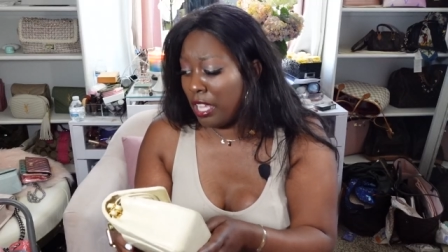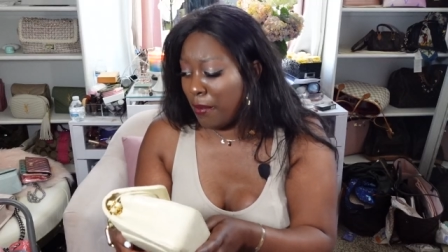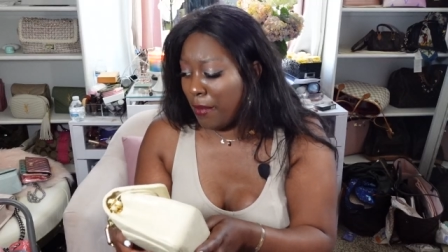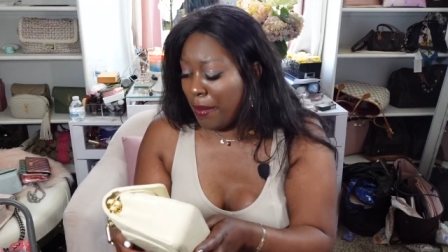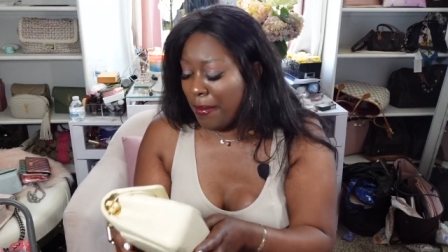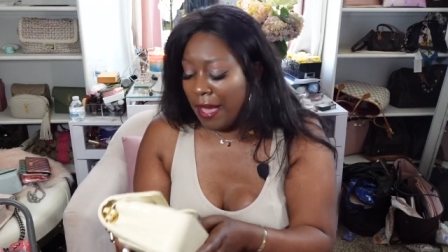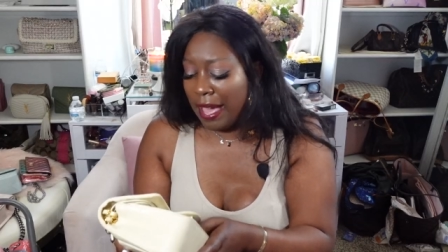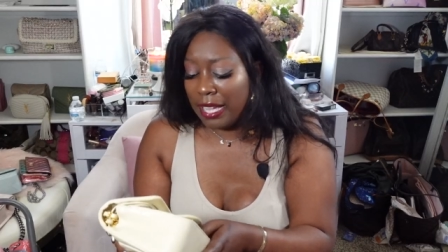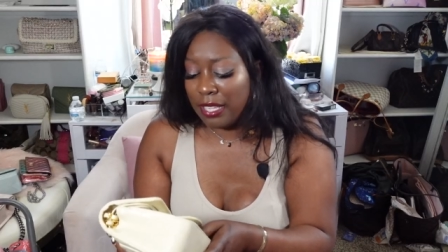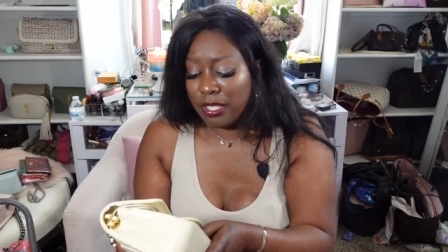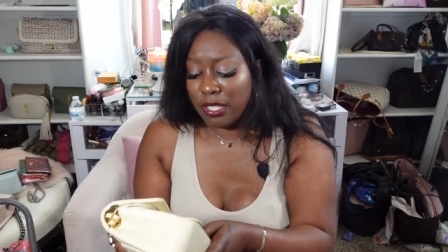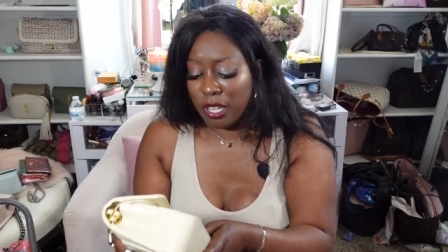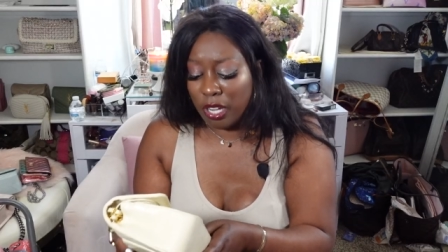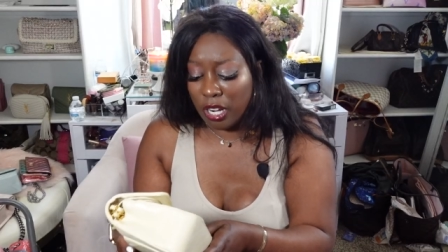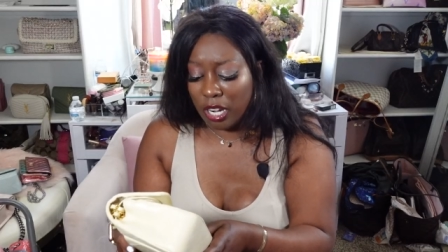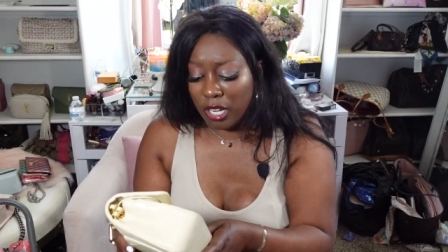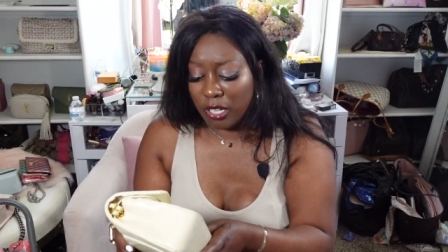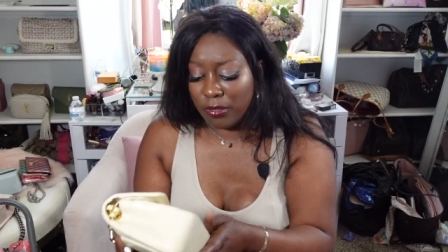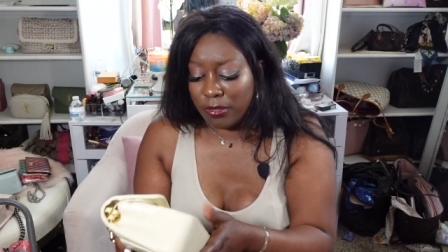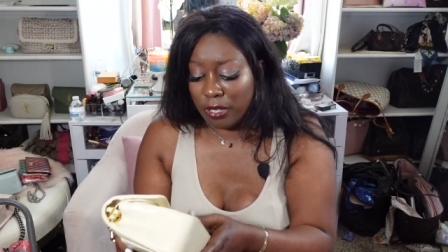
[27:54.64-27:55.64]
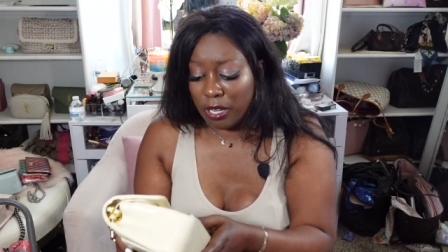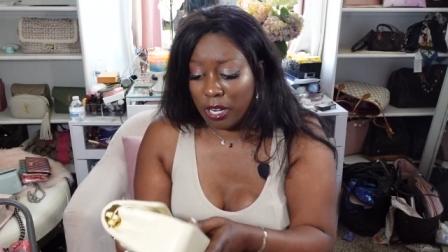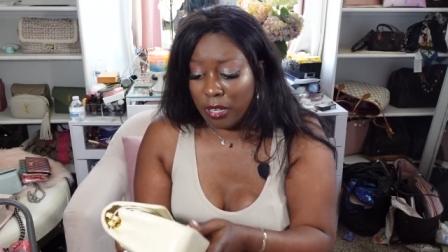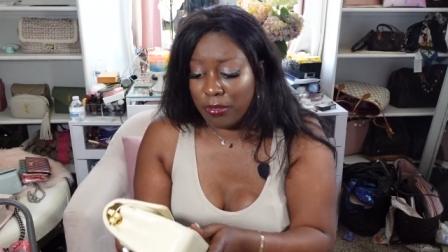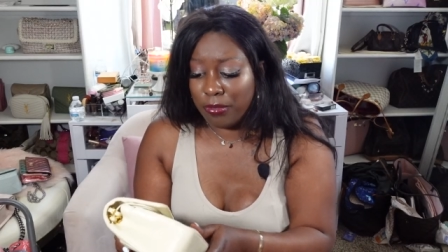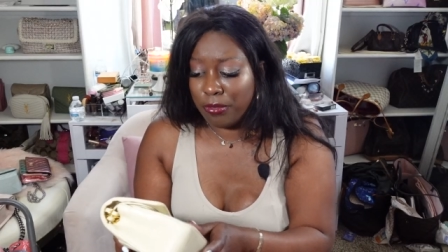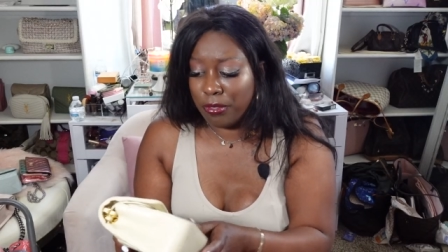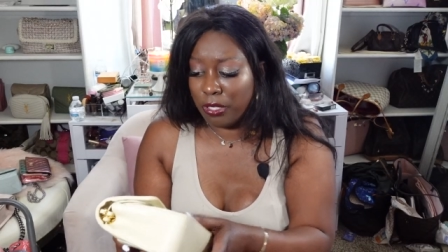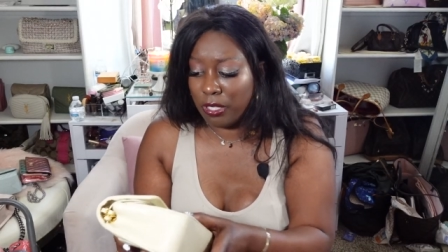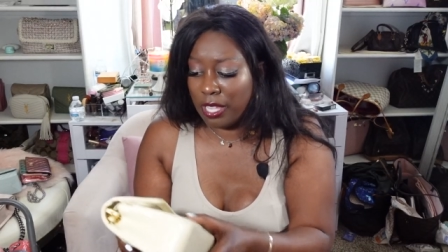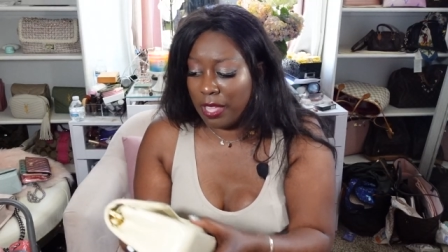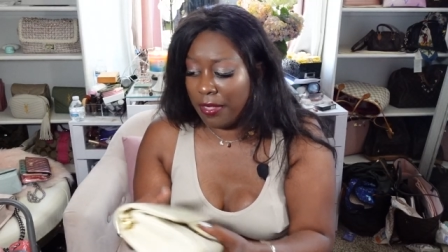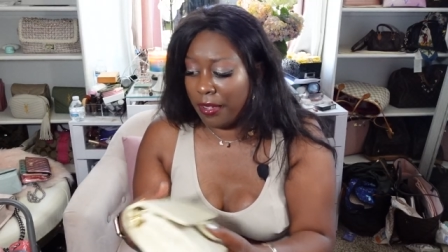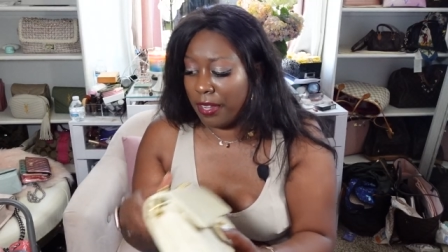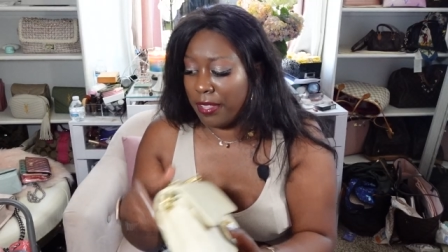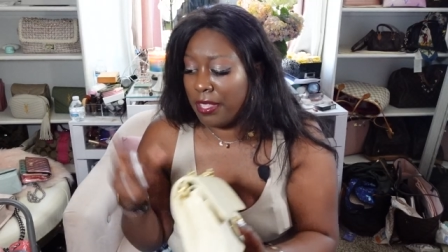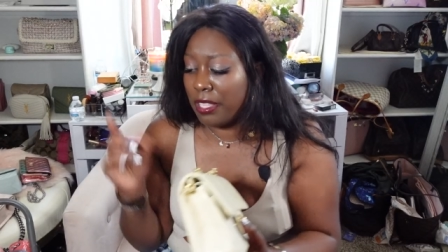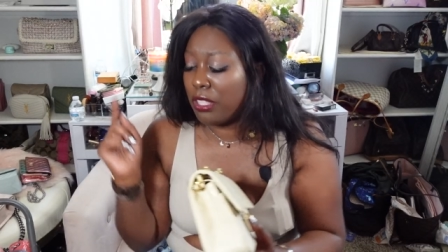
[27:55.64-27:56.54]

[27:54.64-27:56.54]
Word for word: my bags are full leather.